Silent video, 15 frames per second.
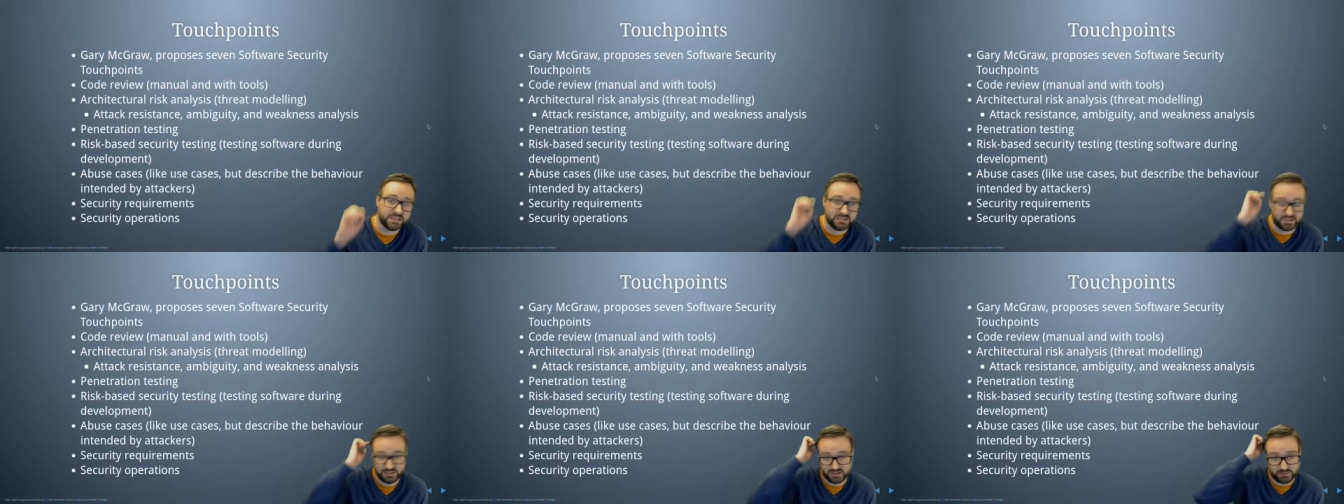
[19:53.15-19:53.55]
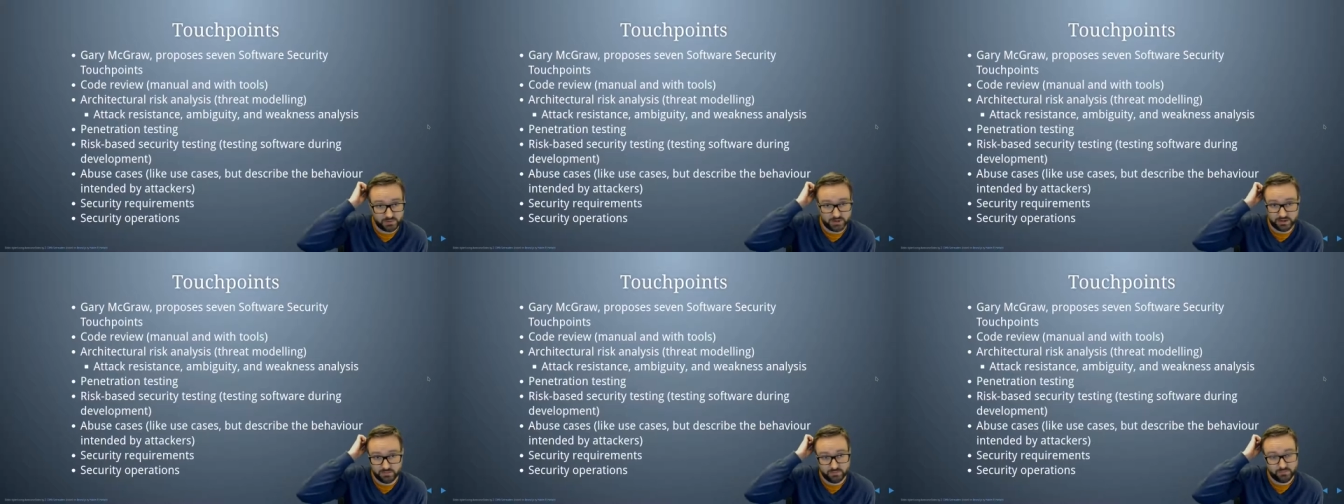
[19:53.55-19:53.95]
He's
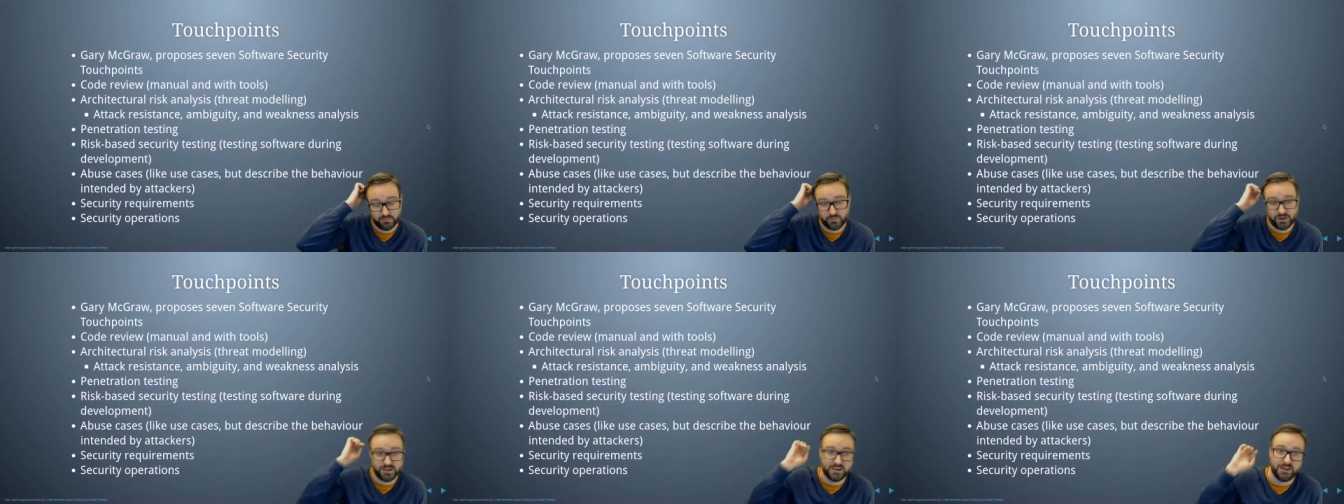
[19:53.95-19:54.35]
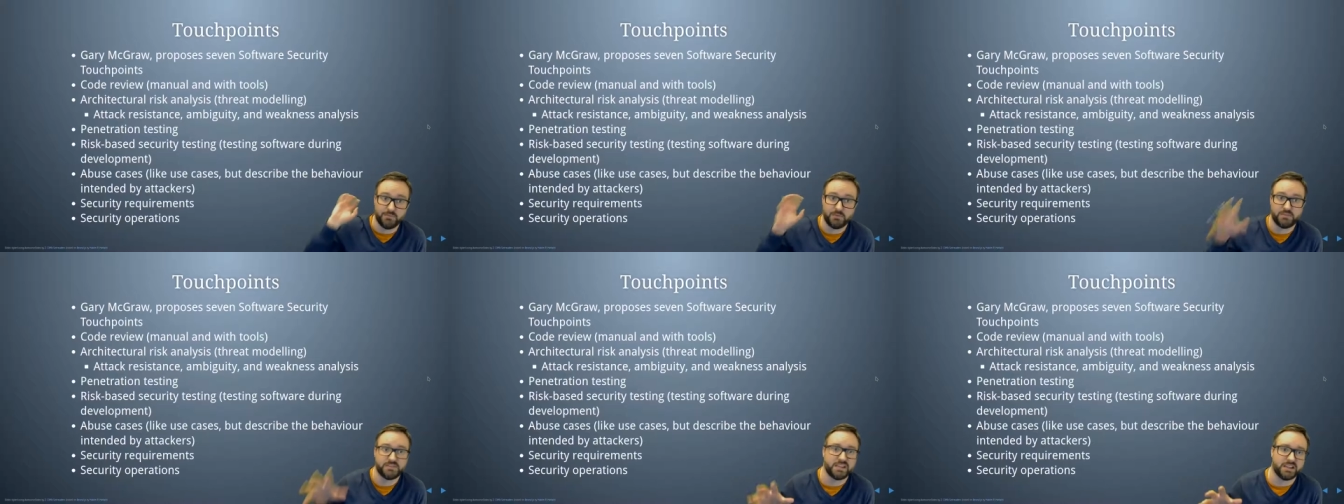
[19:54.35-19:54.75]
writ- written a number
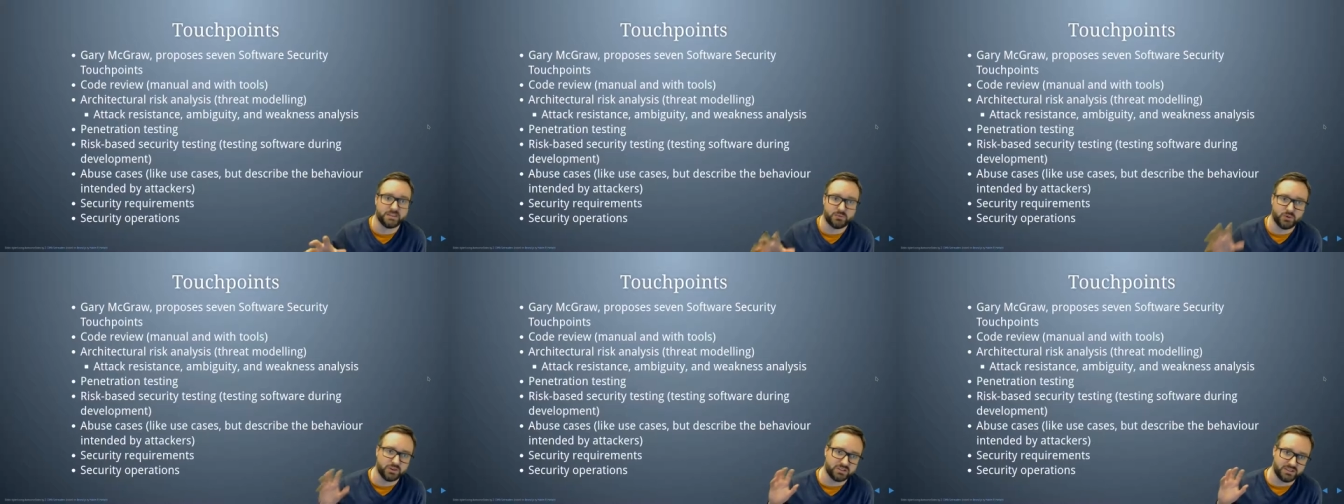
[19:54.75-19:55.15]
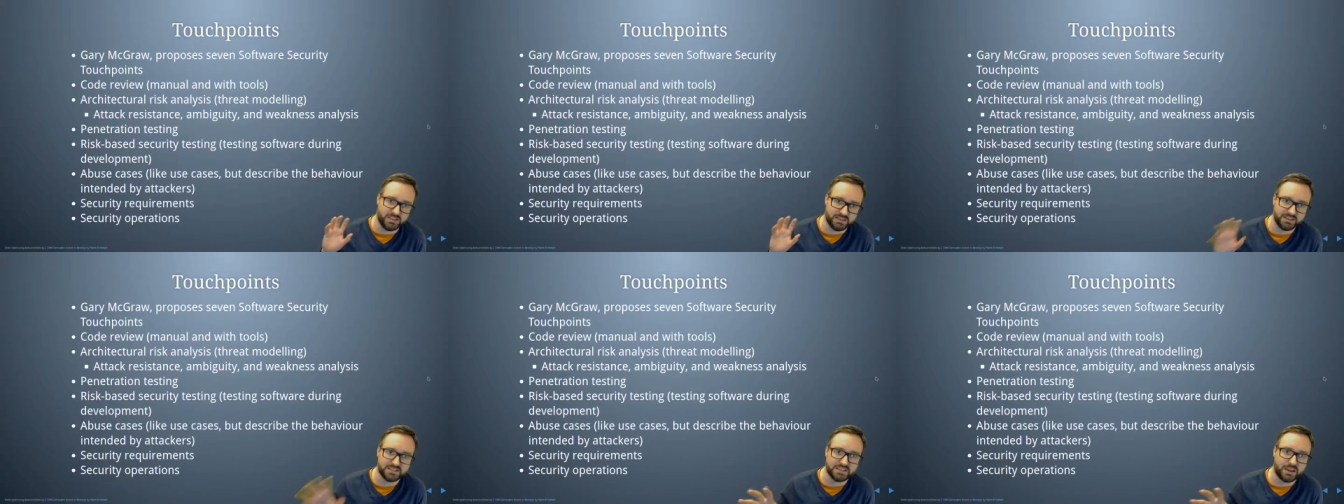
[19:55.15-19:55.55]
of textbooks in
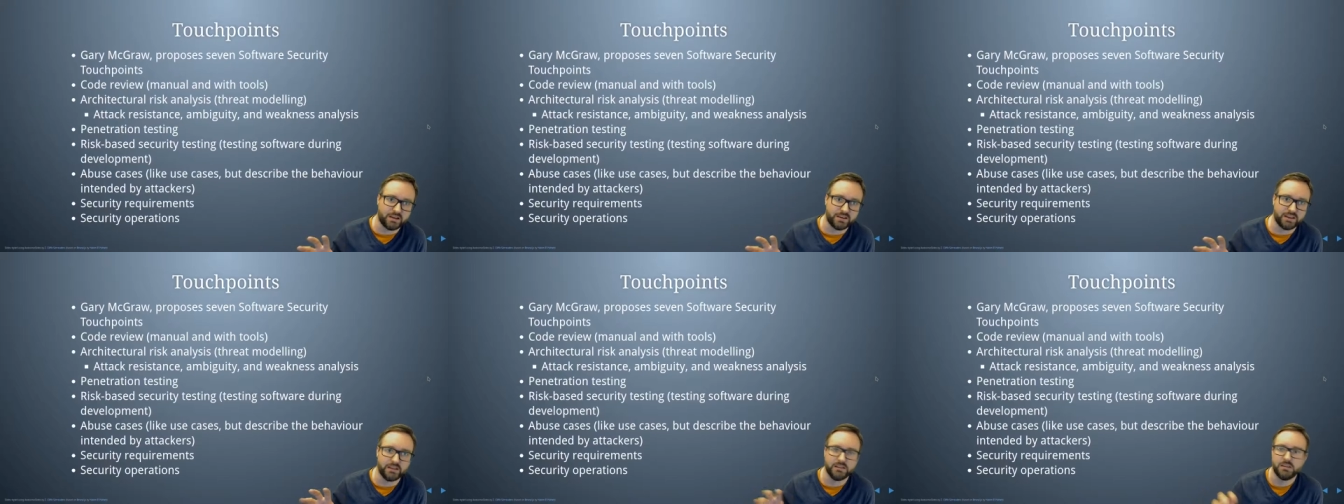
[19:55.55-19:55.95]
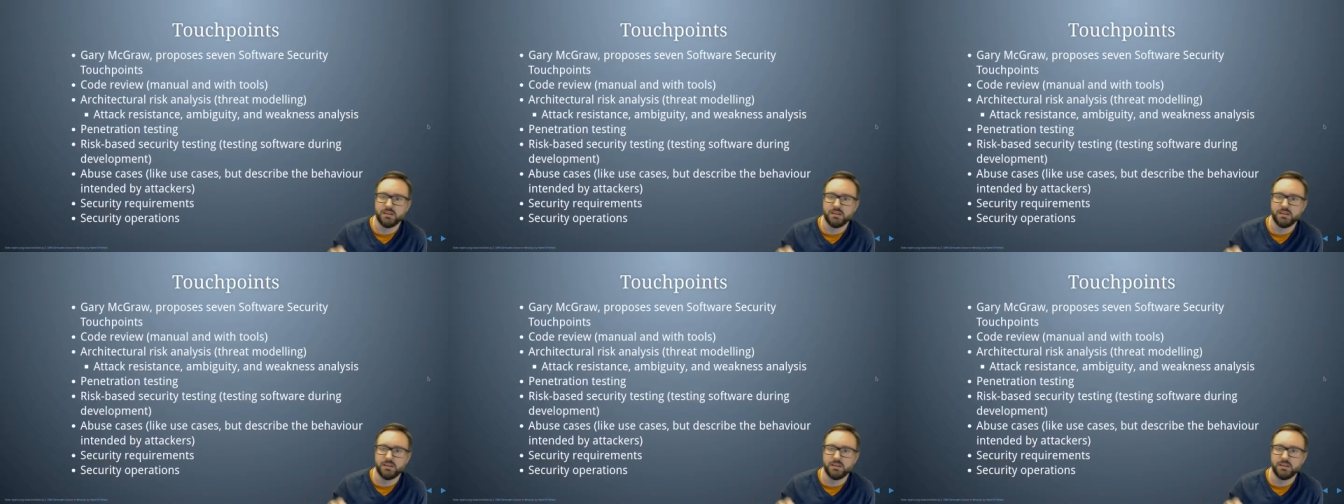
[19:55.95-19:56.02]
this area